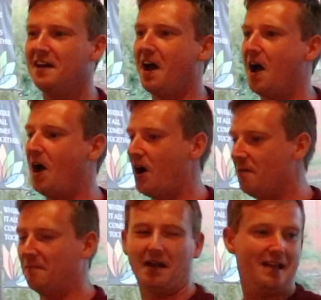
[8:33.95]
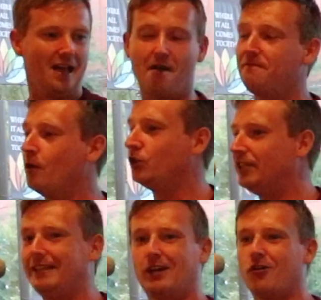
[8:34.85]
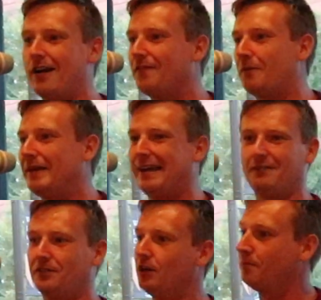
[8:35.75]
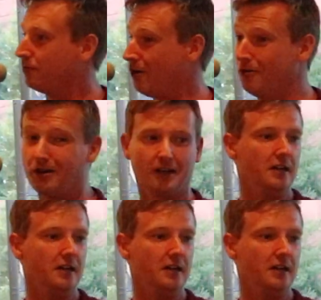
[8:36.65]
Um, unfortunately, the crown that we have for her broke.